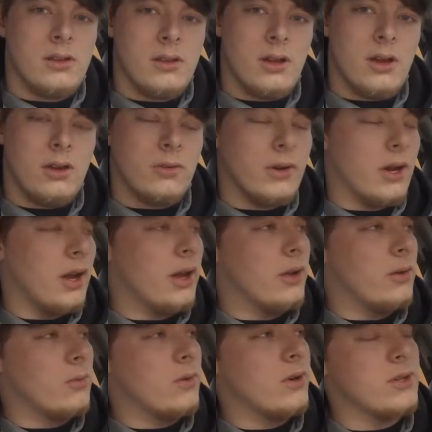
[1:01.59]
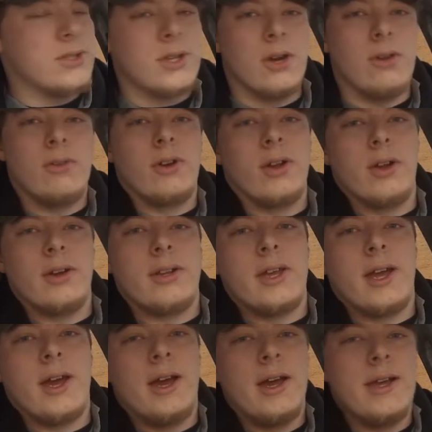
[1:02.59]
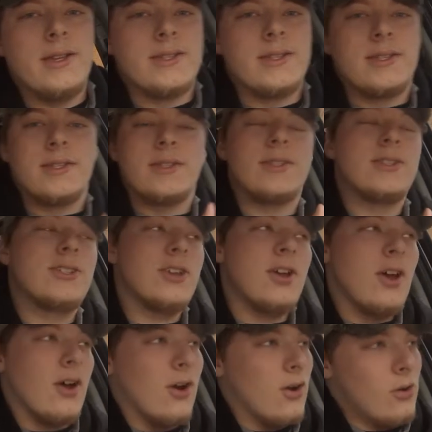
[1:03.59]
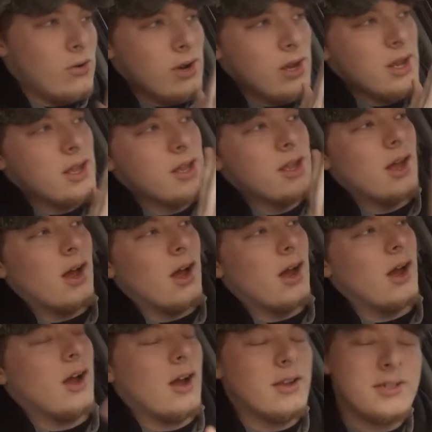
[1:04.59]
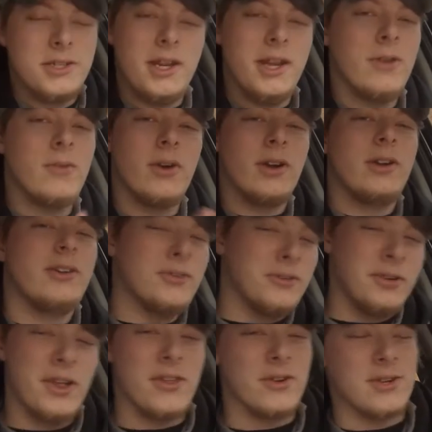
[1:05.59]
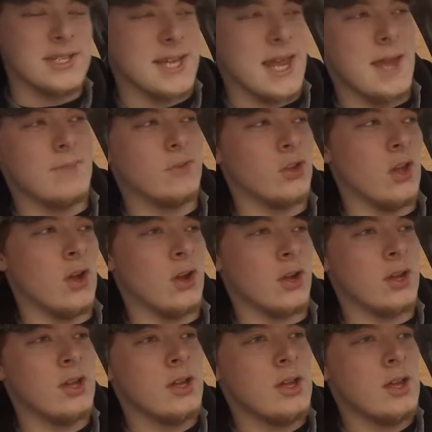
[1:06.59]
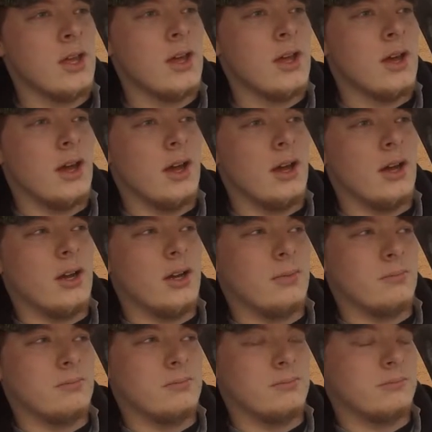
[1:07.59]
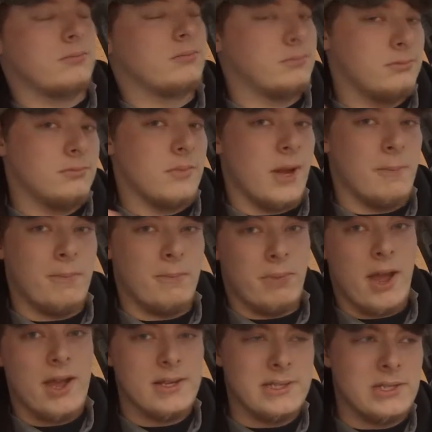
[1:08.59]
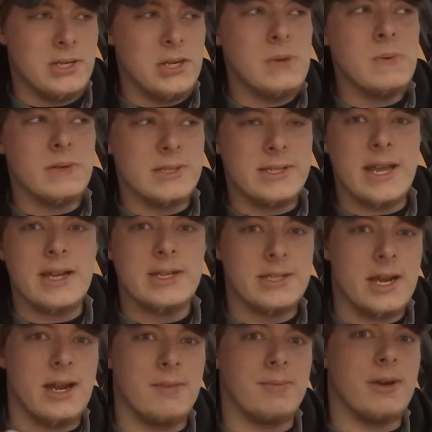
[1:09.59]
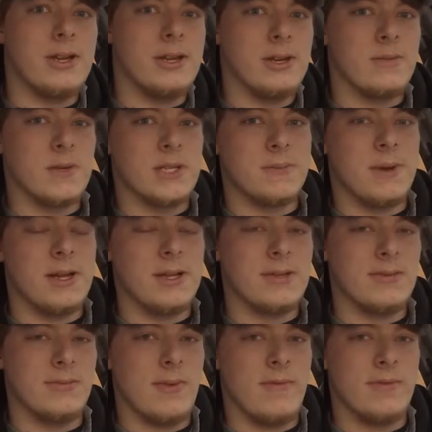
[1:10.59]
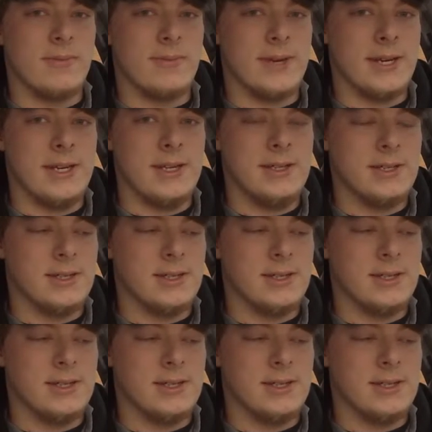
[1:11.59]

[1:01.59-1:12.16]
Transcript: All right, what is going on, guys? So, today we're going to do another escape vlog. My past two ones actually got a pretty good response from everybody.